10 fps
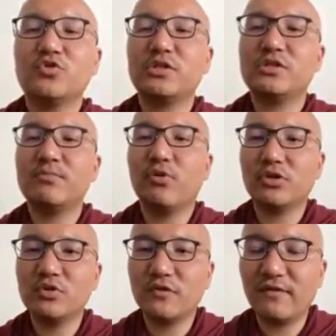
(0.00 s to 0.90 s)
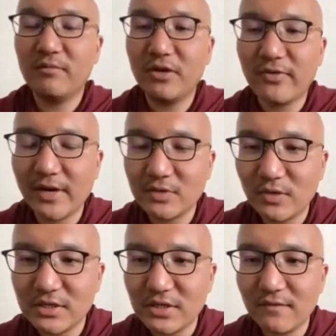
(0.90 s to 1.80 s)
it's important to familiarize
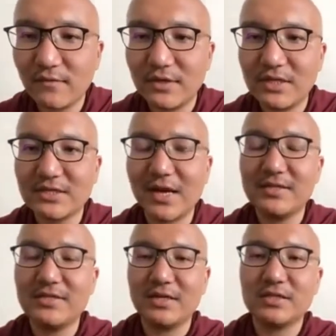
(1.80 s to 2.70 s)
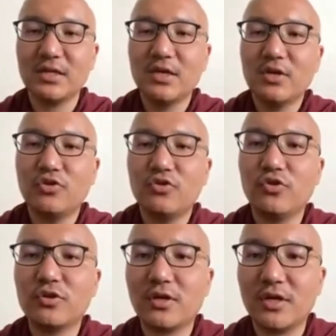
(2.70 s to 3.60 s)
oneself with these ideas,
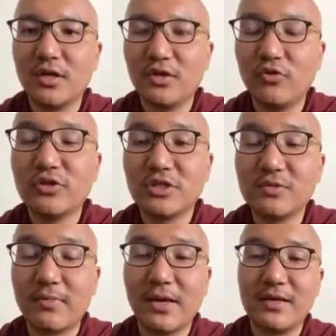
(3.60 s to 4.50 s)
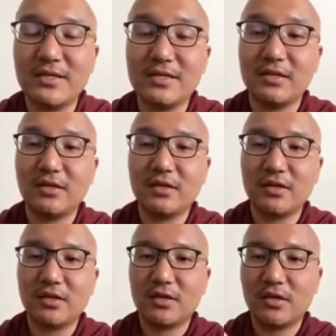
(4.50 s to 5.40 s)
not uh, not just by listening,
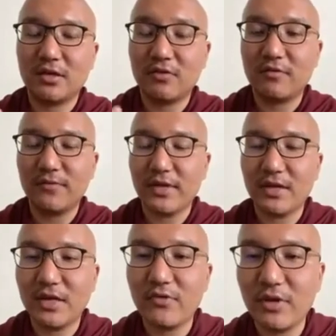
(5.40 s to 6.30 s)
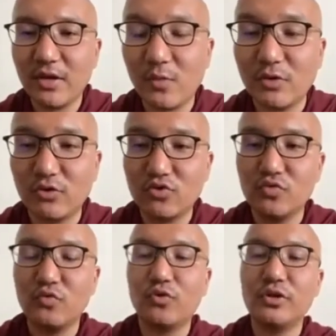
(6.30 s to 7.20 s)
you know, uh, hearing one or two
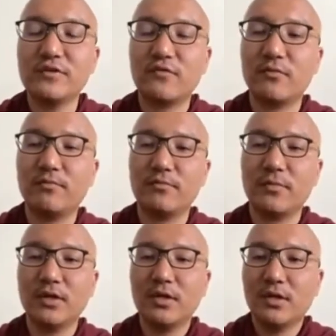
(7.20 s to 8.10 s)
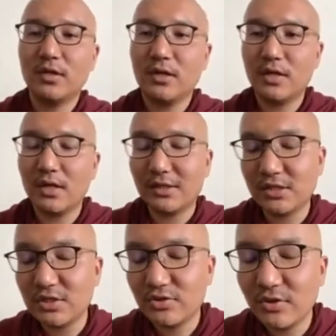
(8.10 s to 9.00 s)
words from a
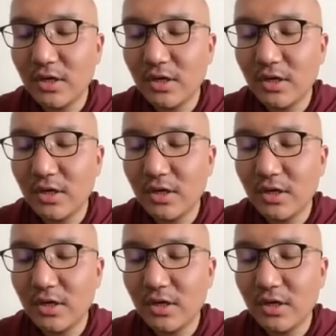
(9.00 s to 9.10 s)
teacher,